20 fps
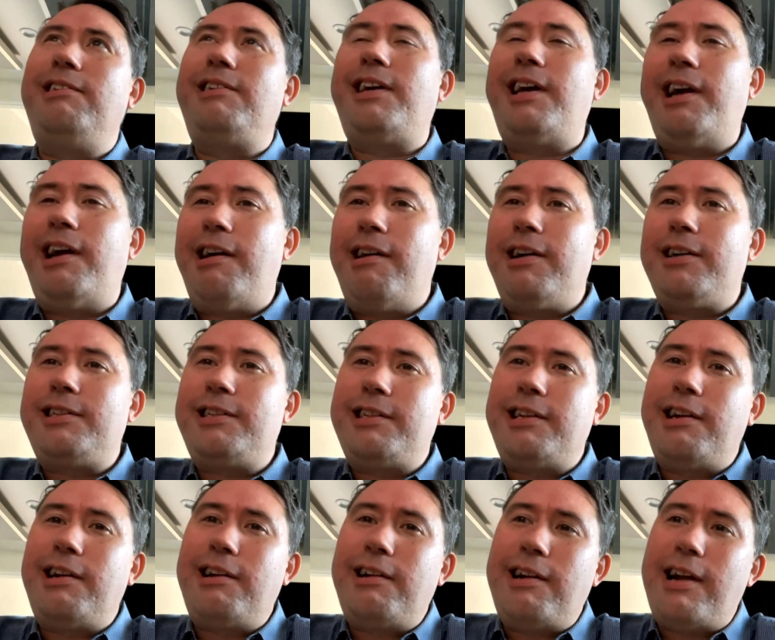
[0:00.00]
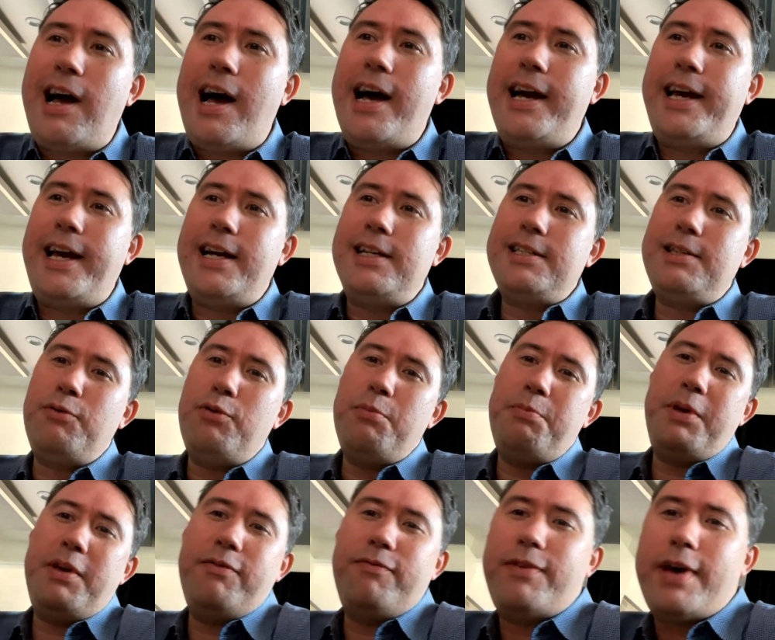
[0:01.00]
character, I guess it would
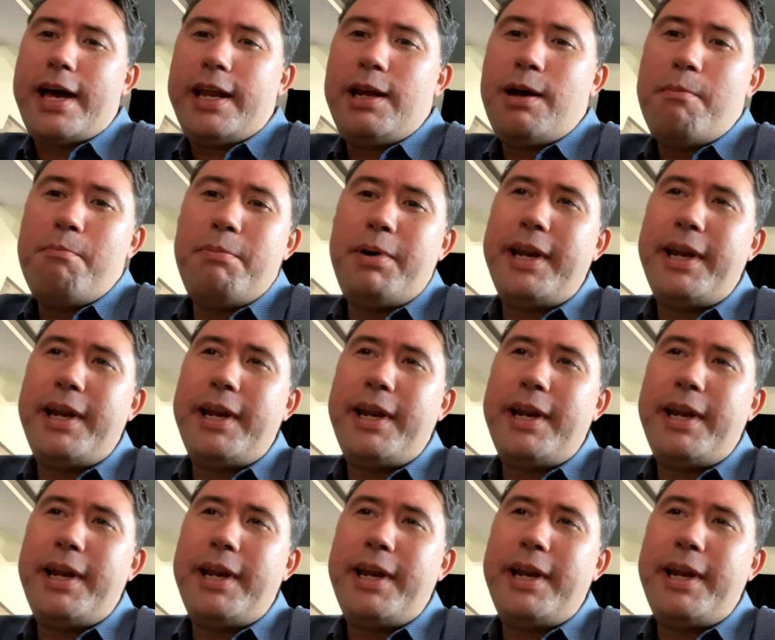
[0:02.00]
be Venom,